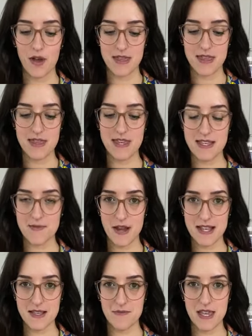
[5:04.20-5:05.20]
this
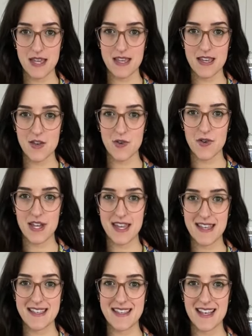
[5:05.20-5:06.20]
recipe
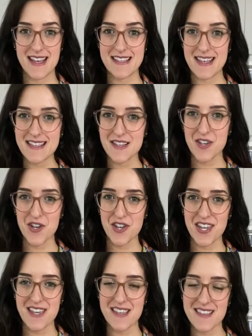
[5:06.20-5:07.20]
creates a dozen
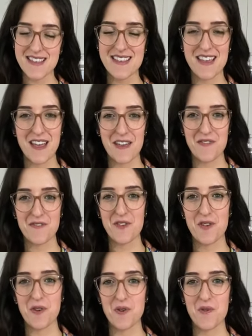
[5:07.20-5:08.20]
cookies. If
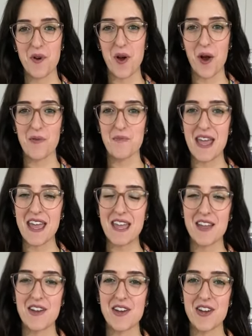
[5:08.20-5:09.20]
you are
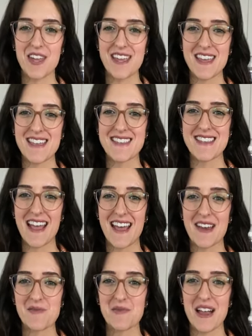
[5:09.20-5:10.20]
baking cookies
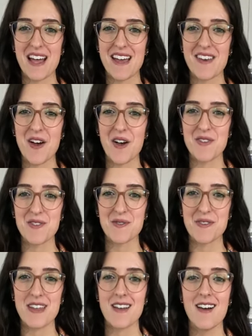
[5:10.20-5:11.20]
and plan on
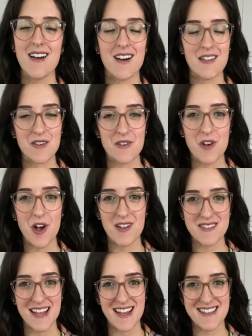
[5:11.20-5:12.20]
doing little
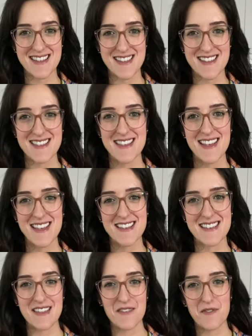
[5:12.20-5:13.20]
contactless
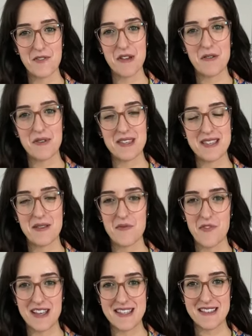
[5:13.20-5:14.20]
delivery with some
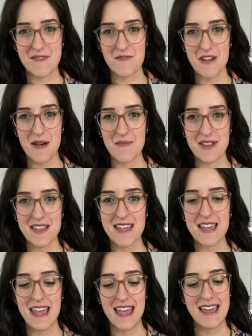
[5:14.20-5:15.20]
friends and
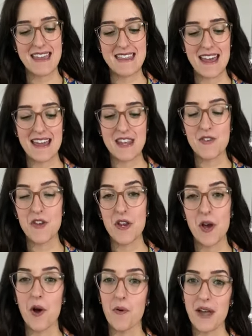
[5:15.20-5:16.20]
family, then you
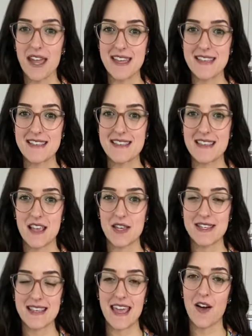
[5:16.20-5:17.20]
can always
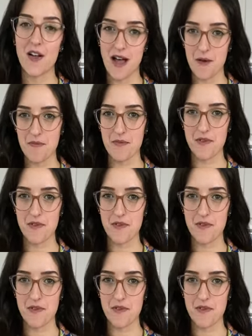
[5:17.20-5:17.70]
scale up the